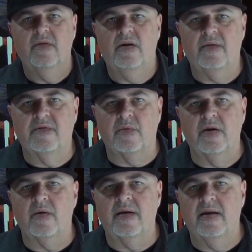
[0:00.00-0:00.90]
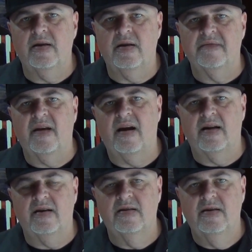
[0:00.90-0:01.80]
of the rear end of
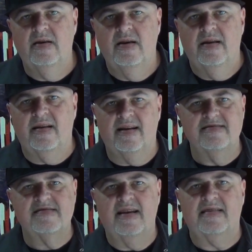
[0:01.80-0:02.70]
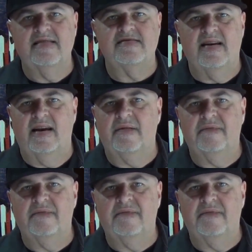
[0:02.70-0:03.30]
Donna. Donna's got this like